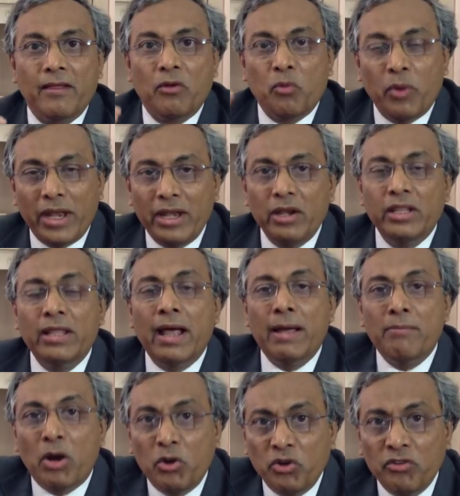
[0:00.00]
When the
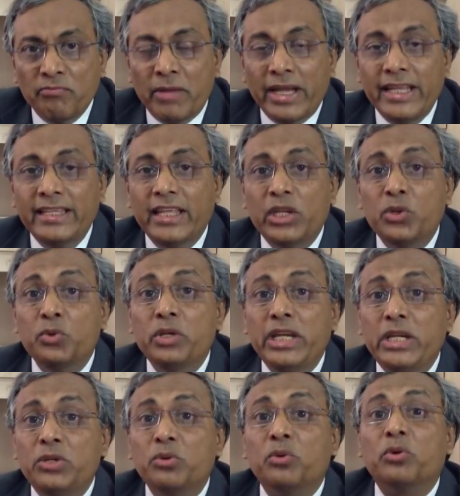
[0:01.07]
amount of money that you
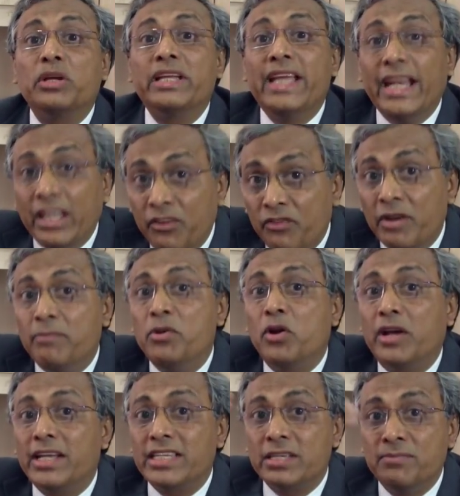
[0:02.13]
need to get from your
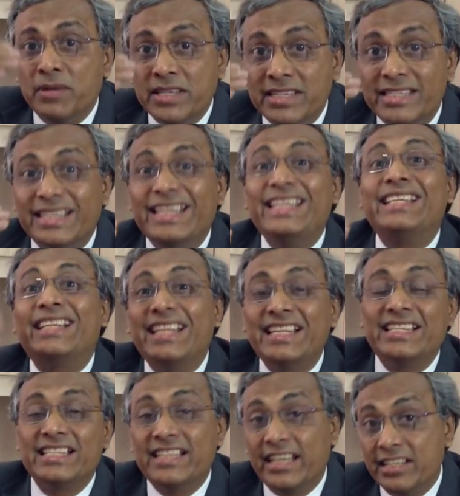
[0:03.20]
customers
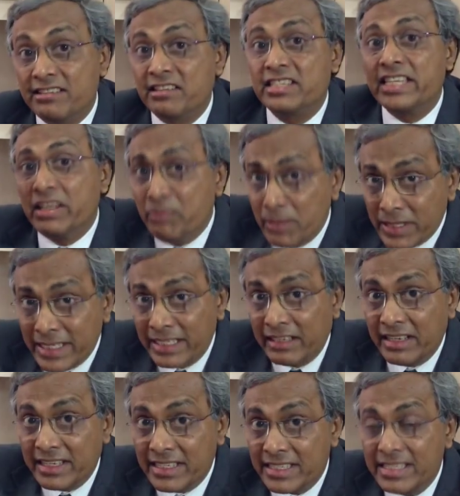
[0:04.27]
increases, that is receivables
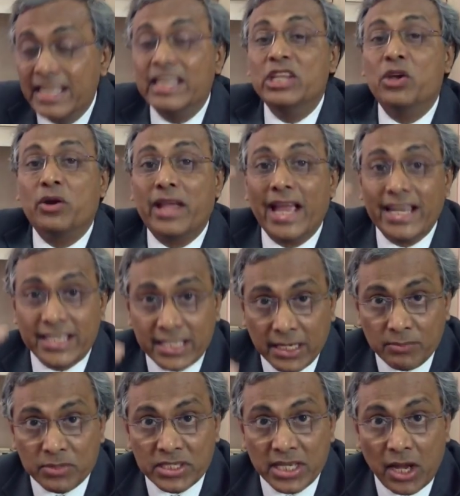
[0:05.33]
increases, your cash
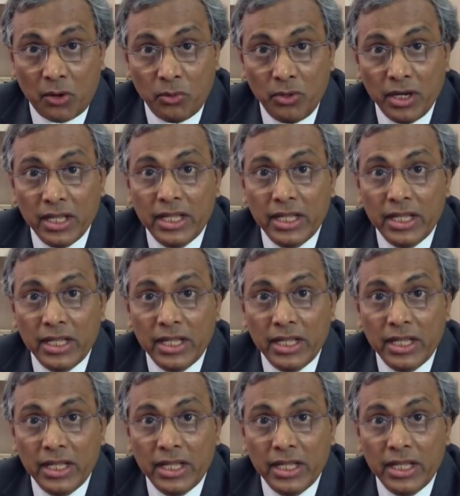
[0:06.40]
comes down.